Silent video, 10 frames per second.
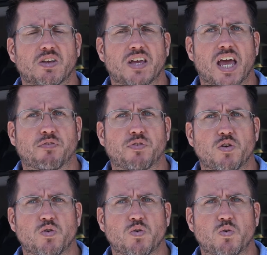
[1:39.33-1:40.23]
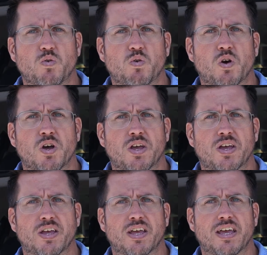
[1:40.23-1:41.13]
if you
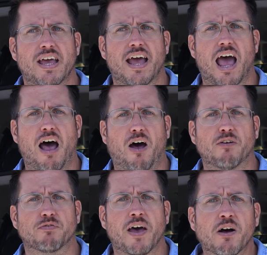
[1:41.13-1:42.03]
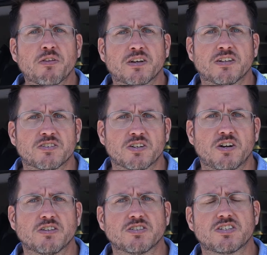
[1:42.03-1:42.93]
have health
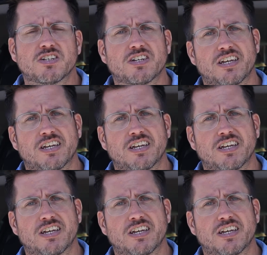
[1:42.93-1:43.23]
concerns,